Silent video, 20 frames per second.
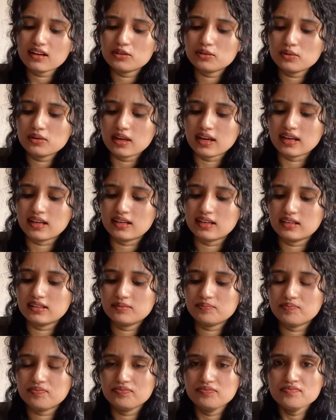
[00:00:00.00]
do like it.
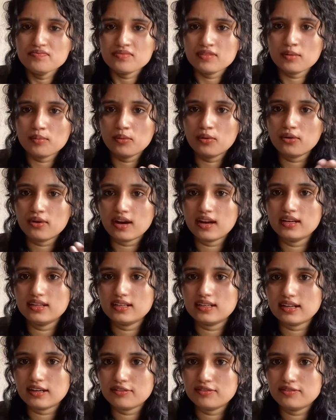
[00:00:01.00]
The more I eat
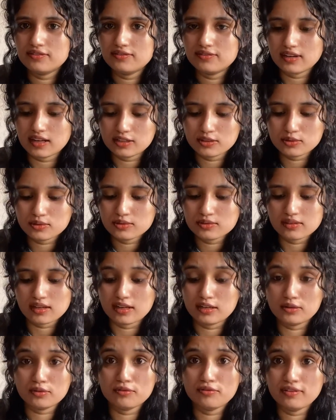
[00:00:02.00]
it, I
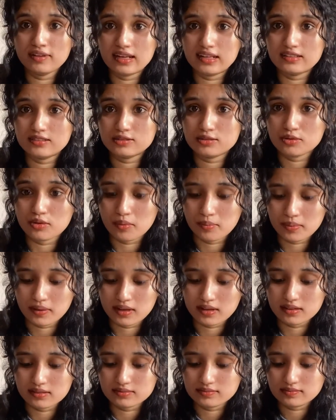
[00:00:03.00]
don't feel like
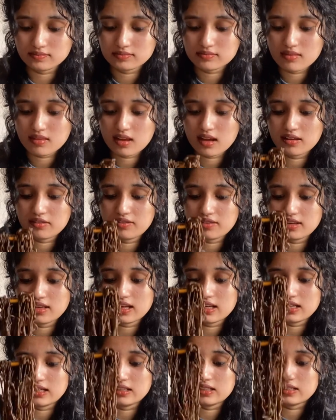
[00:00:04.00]
stopping. I feel
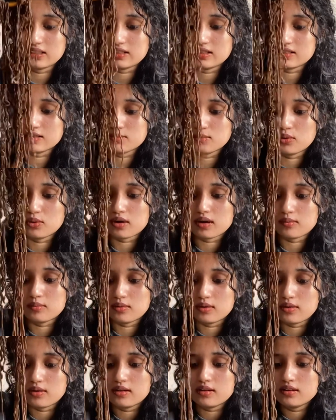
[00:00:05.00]
like eating this more and
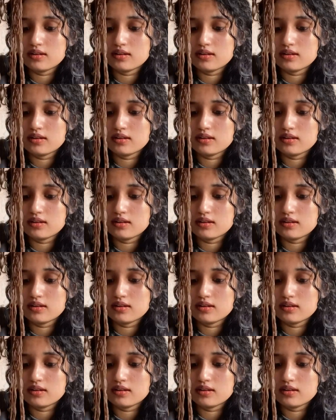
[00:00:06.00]
more.